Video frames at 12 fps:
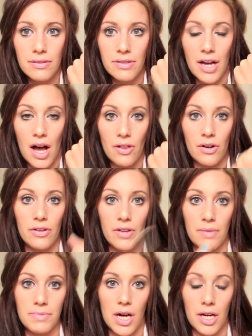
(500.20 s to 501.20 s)
the color
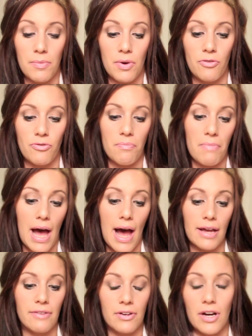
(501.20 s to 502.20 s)
that I'm talking about from
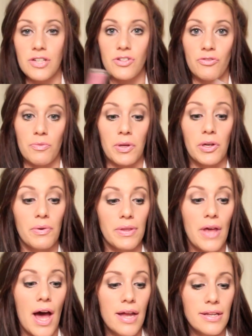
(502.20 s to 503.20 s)
MAC, if you guys are familiar with
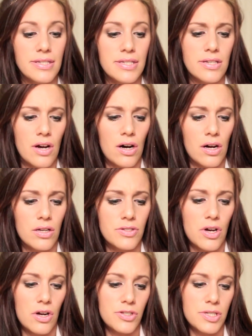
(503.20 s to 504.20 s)
that. This is
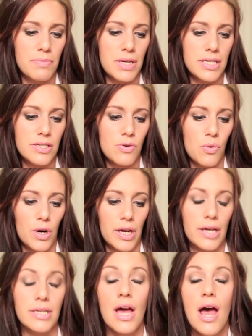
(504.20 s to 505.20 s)
called Ultimate
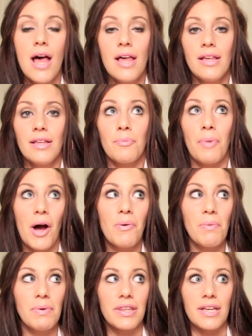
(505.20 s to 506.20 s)
Orchid.
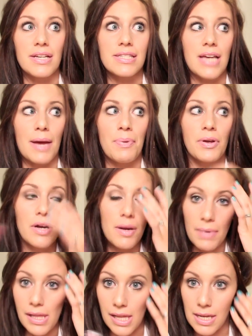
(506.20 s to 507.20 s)
Problem with this, I put it
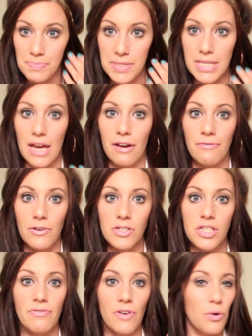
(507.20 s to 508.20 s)
on my lips, and at
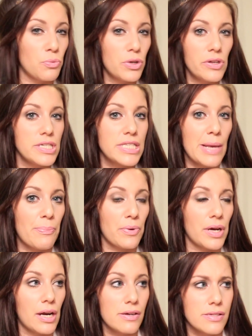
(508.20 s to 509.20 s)
first it felt really
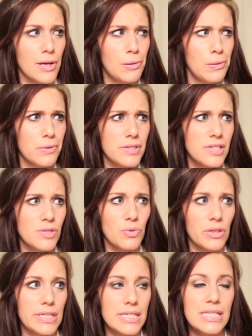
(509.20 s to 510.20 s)
slippery, and I was like, ooh, this is
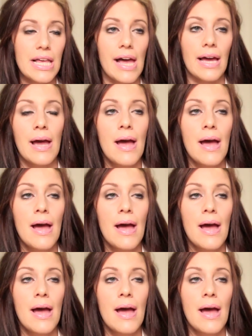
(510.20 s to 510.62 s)
really slick.